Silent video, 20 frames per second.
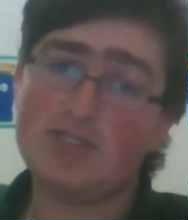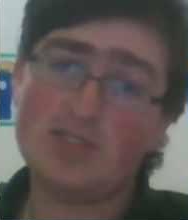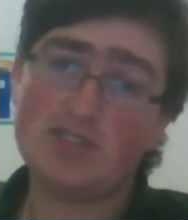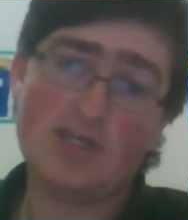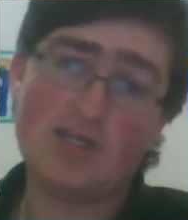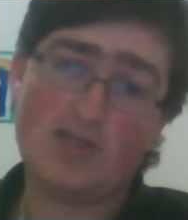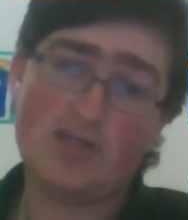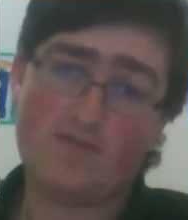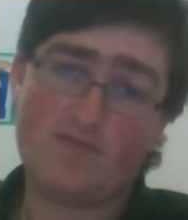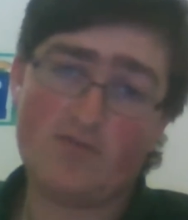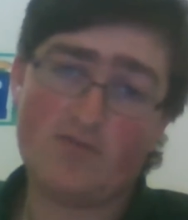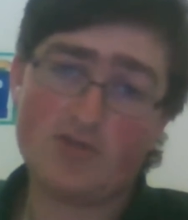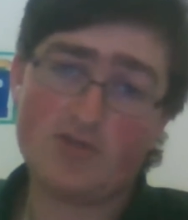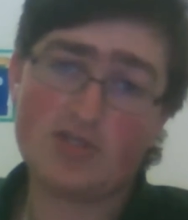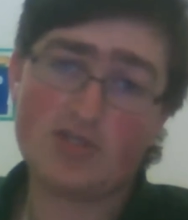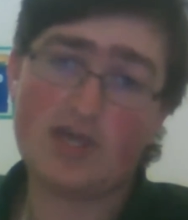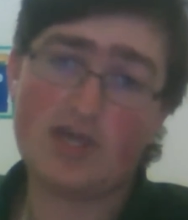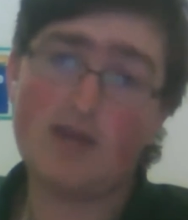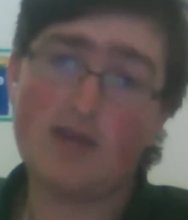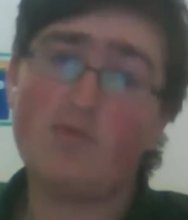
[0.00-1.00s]
in the first
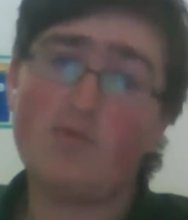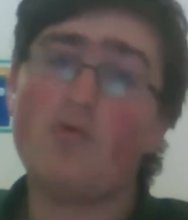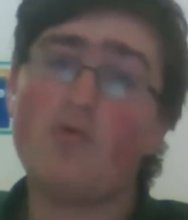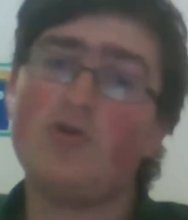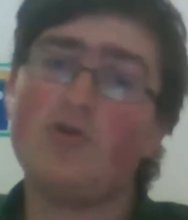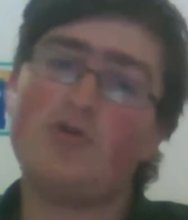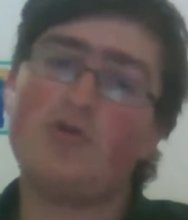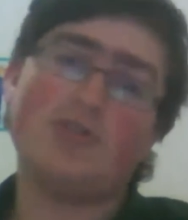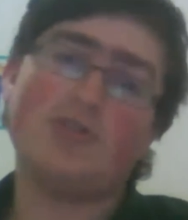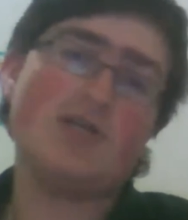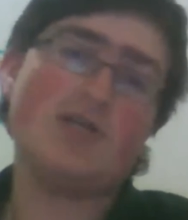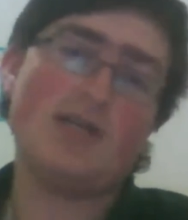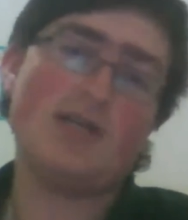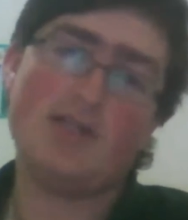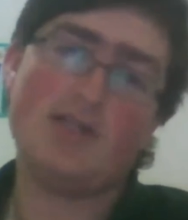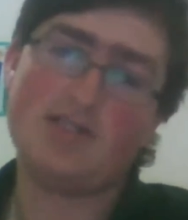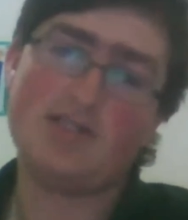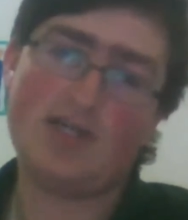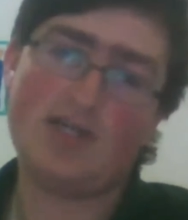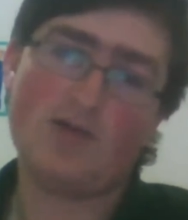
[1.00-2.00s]
game, or you can side in the
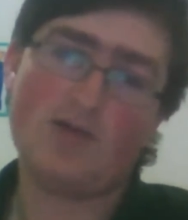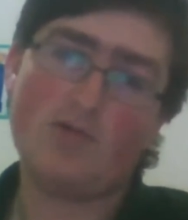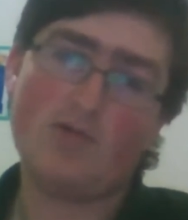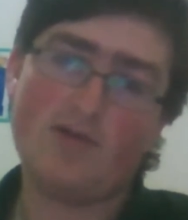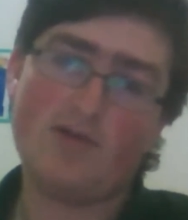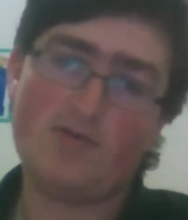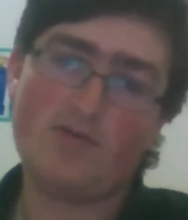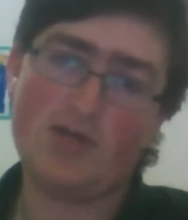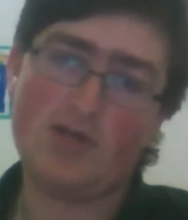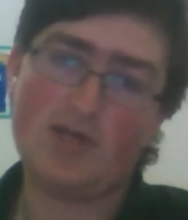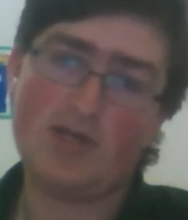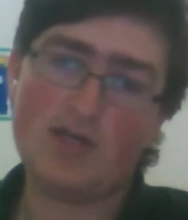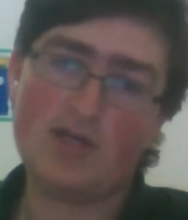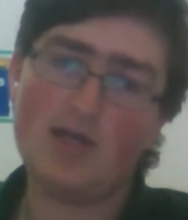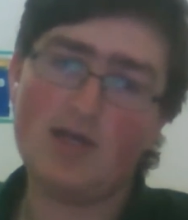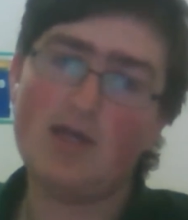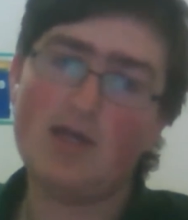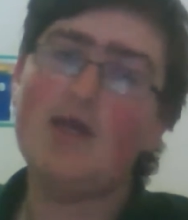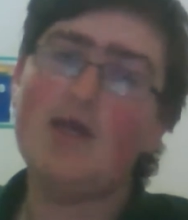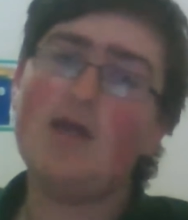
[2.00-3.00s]
second one if you need it.
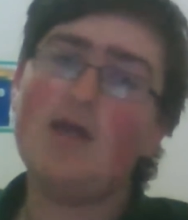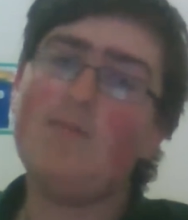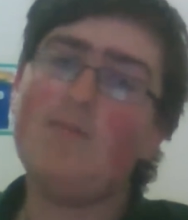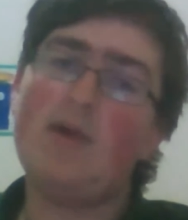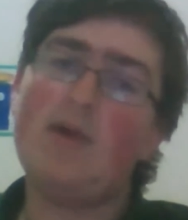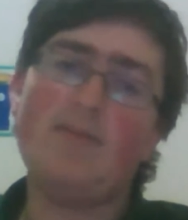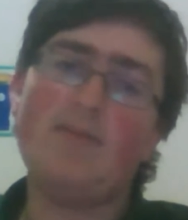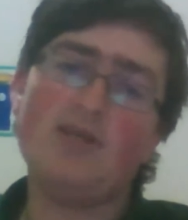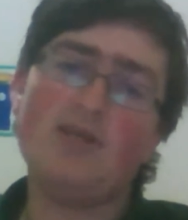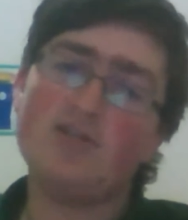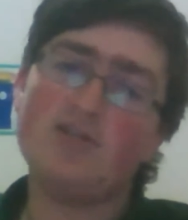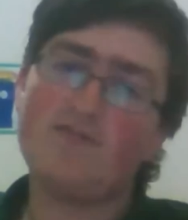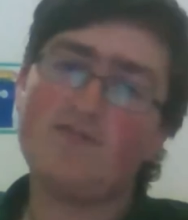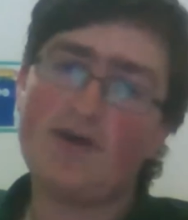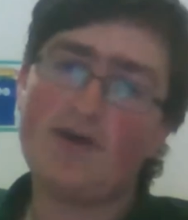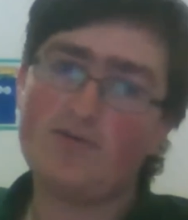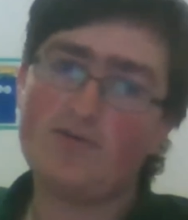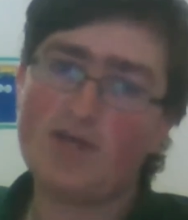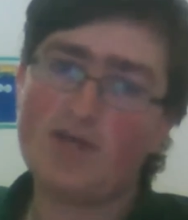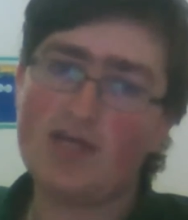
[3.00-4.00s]
Maybe you just
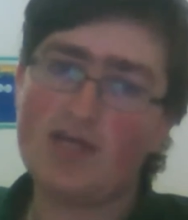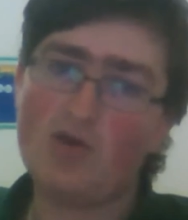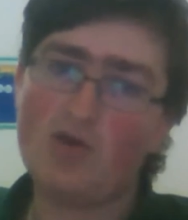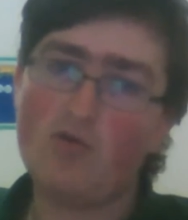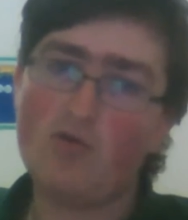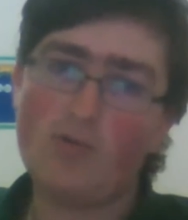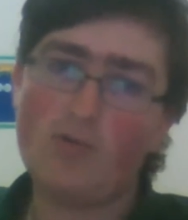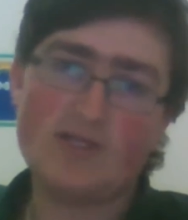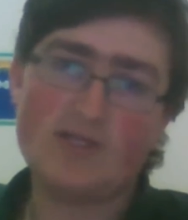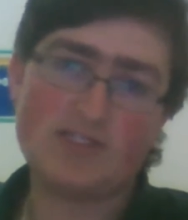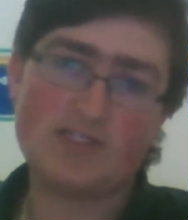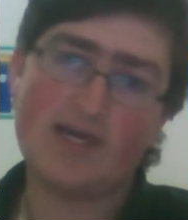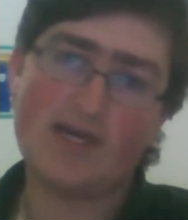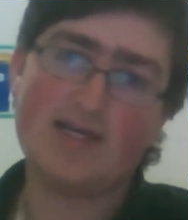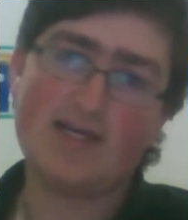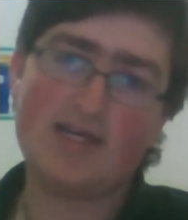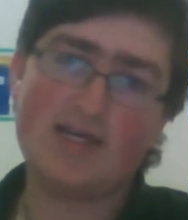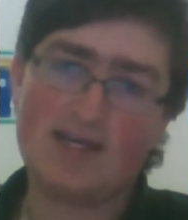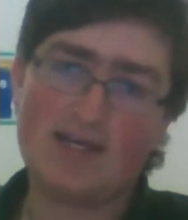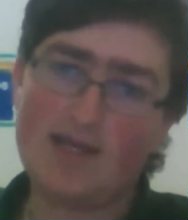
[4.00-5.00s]
found that he always
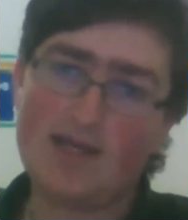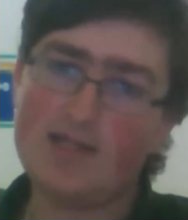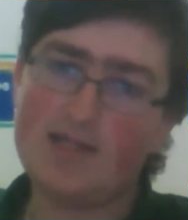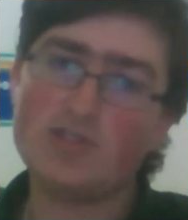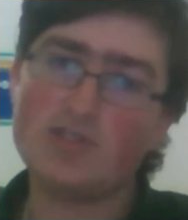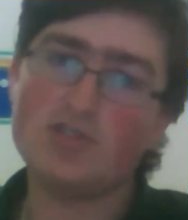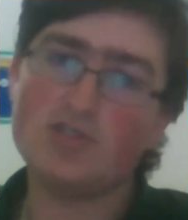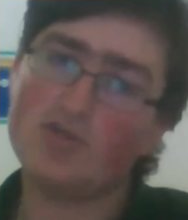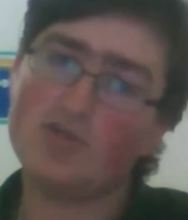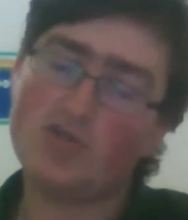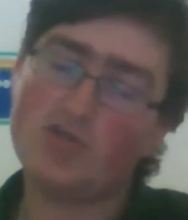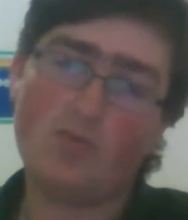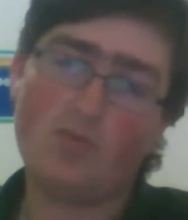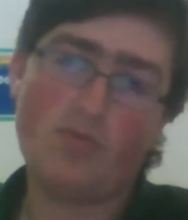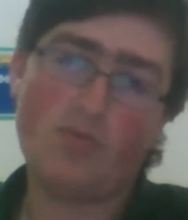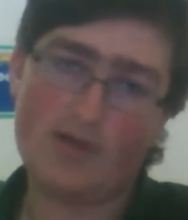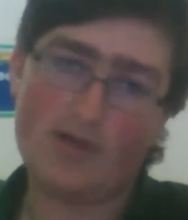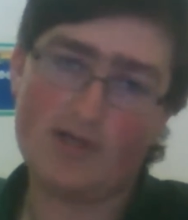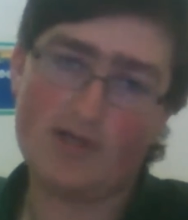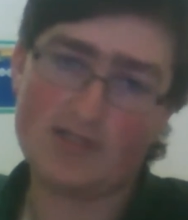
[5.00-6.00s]
sided it in, so there's no
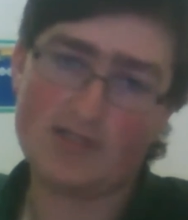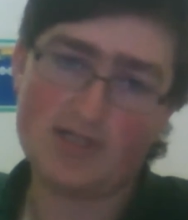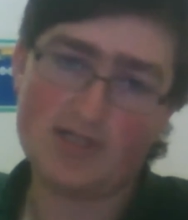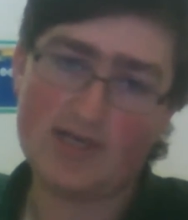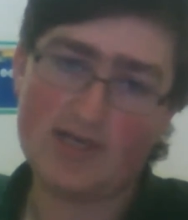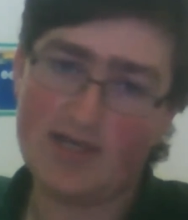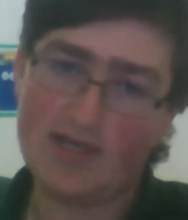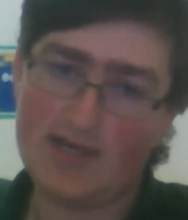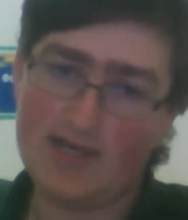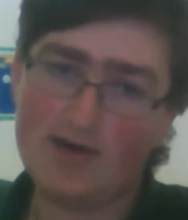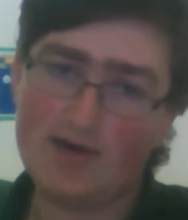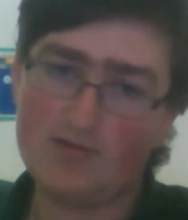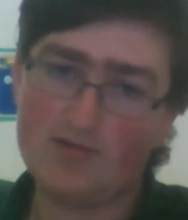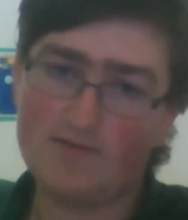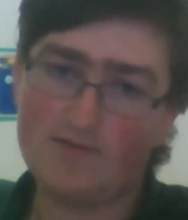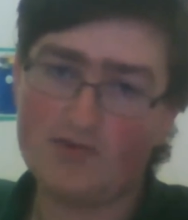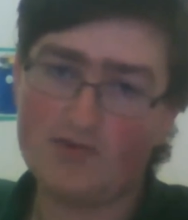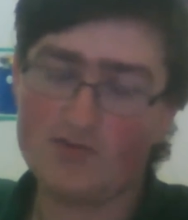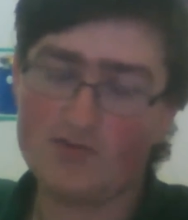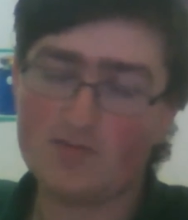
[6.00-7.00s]
point in siding it out in the
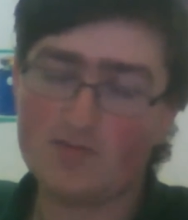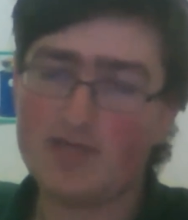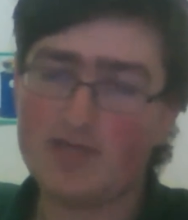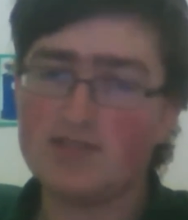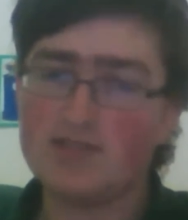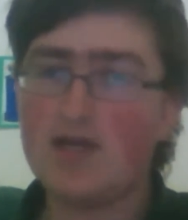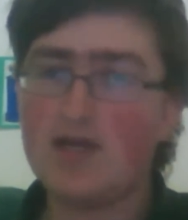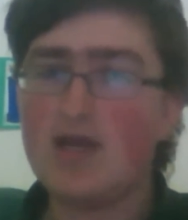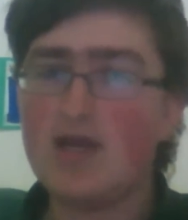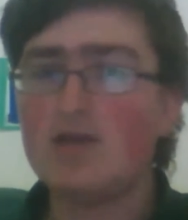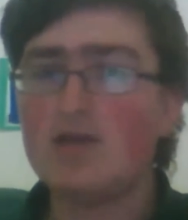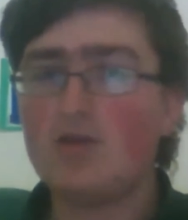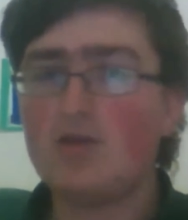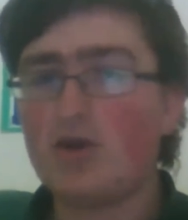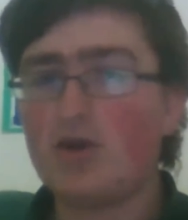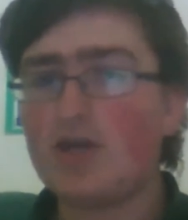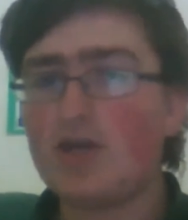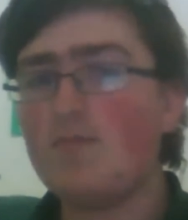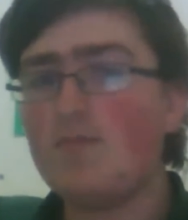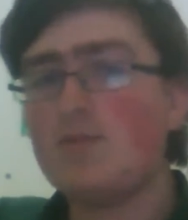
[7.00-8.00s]
first place. The
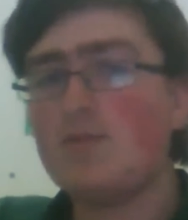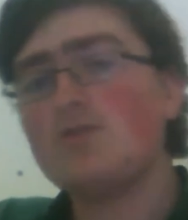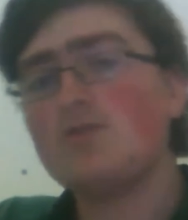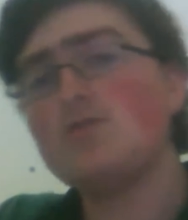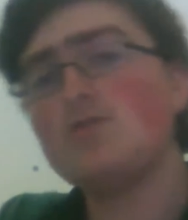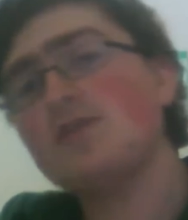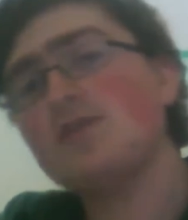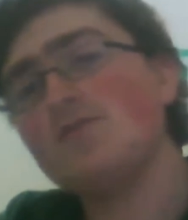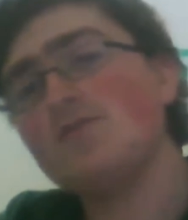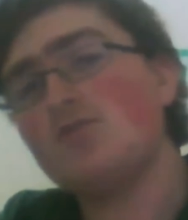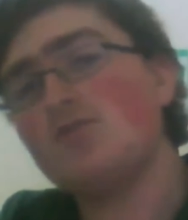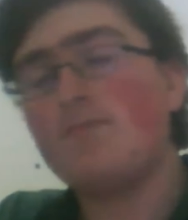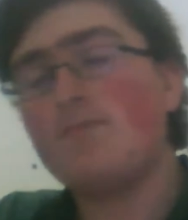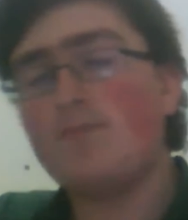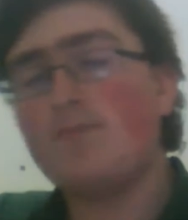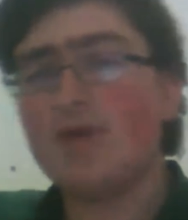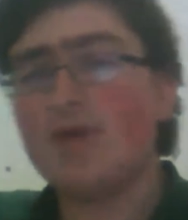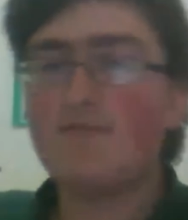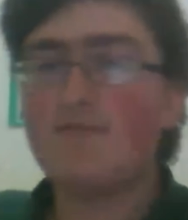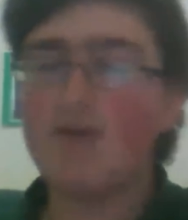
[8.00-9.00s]
Arcane Missiles gives you a bit
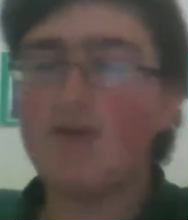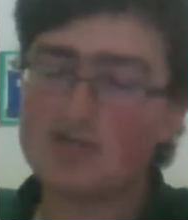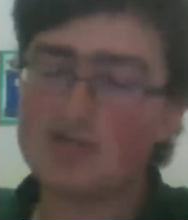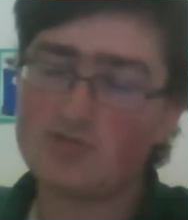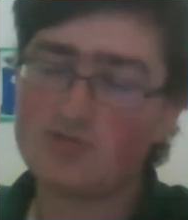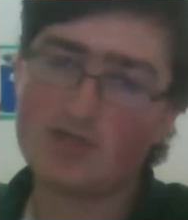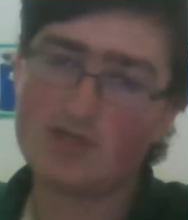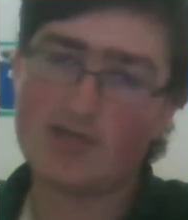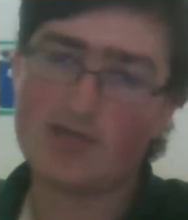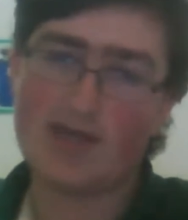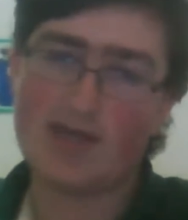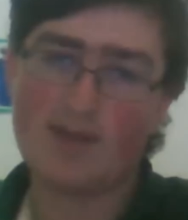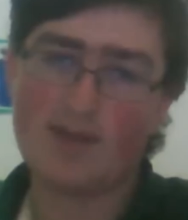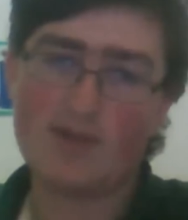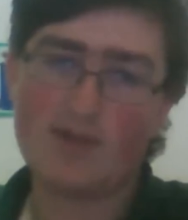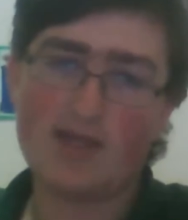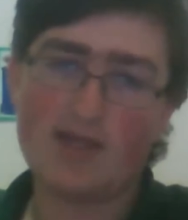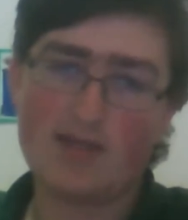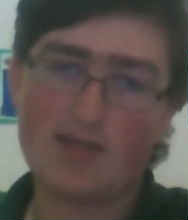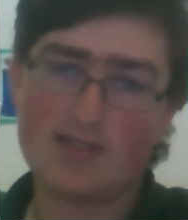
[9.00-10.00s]
of extra dynamic
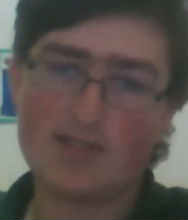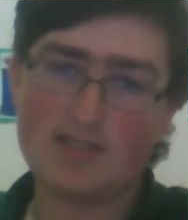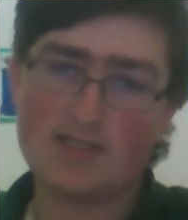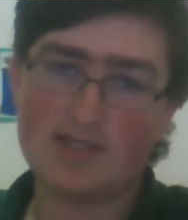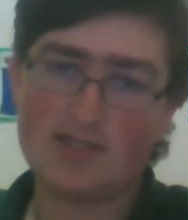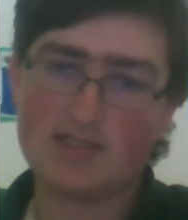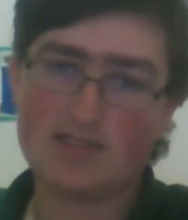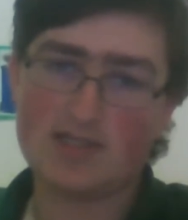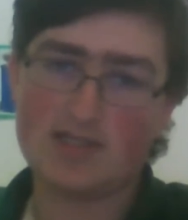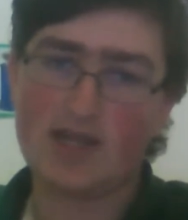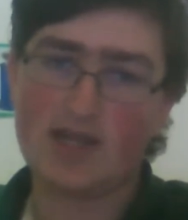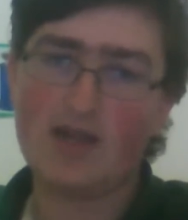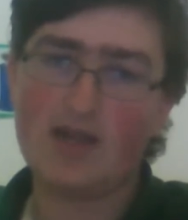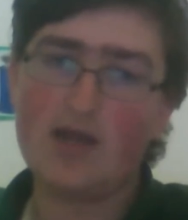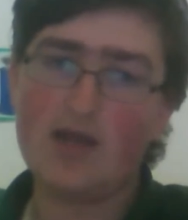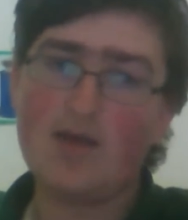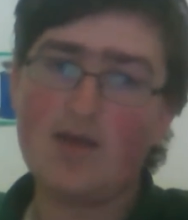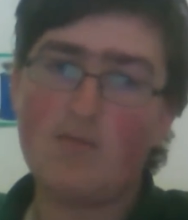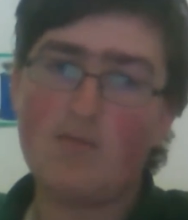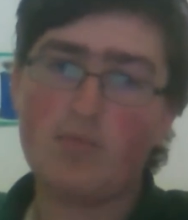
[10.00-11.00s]
against things like
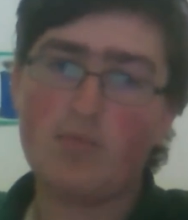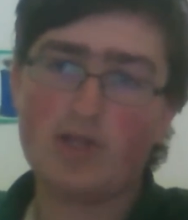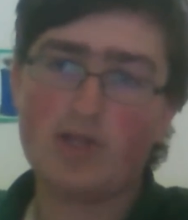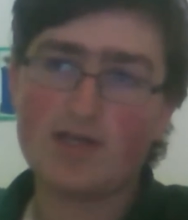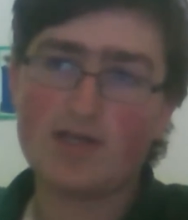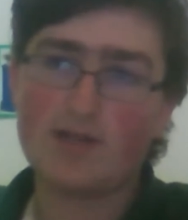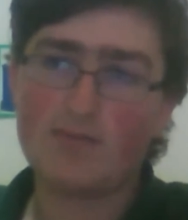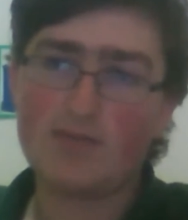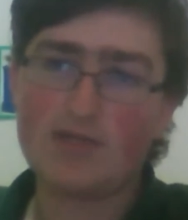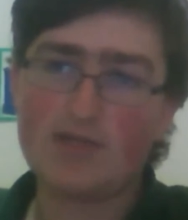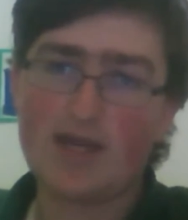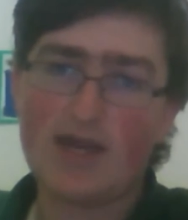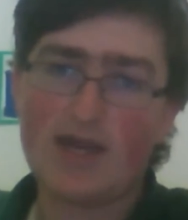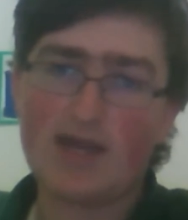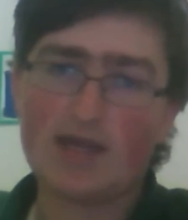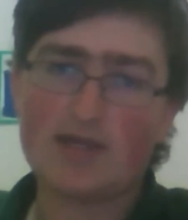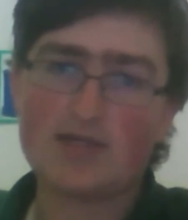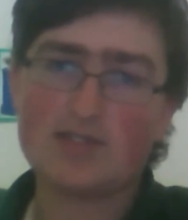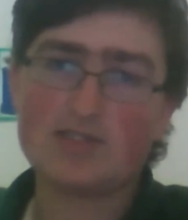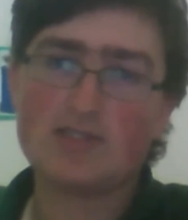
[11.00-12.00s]
Blood Imp
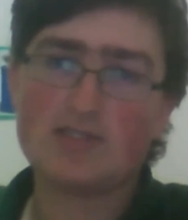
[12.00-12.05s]
decks,